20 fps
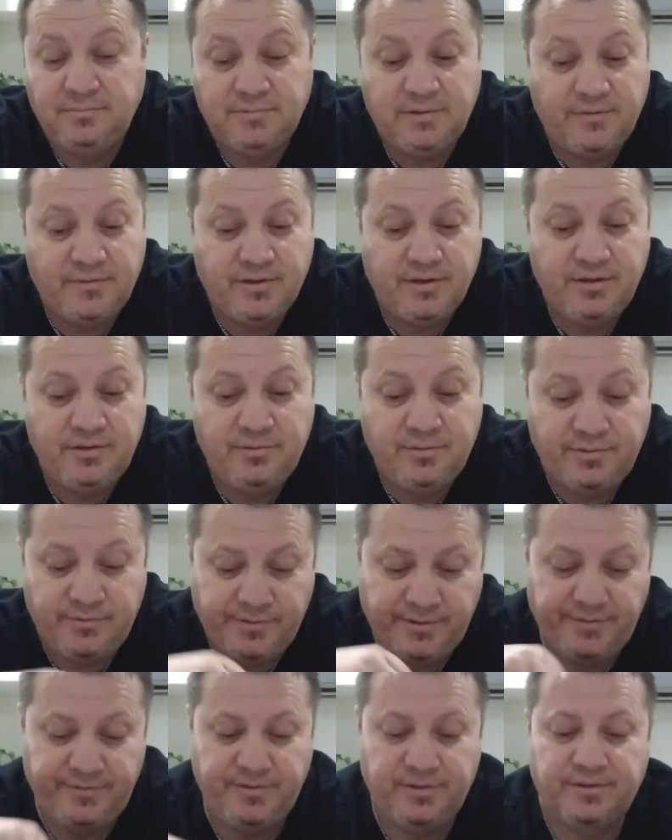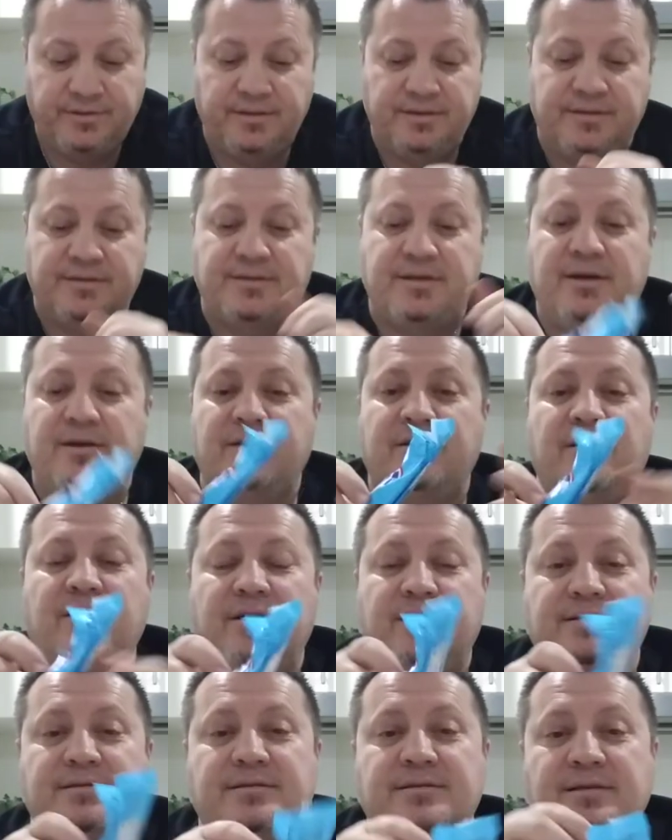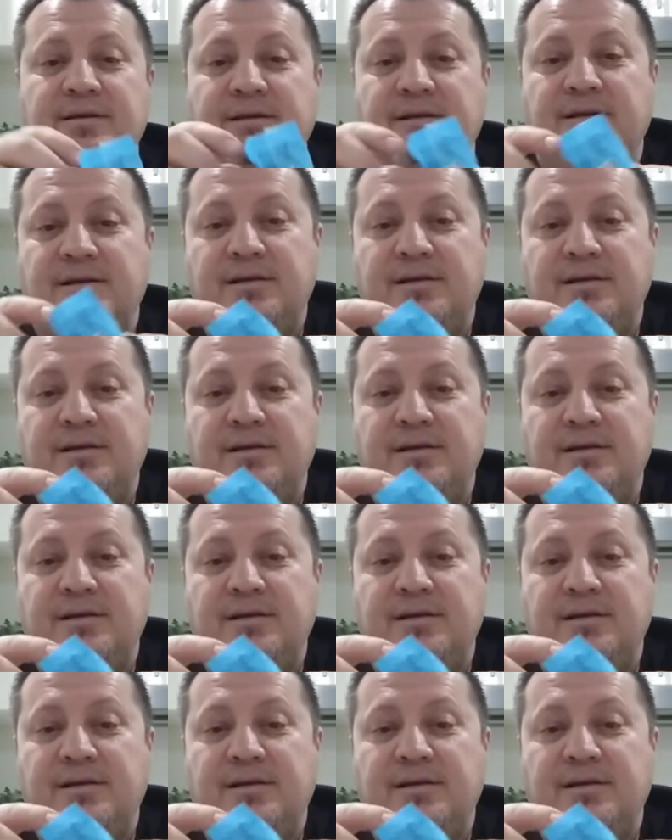I've got to do a review on this. So guys,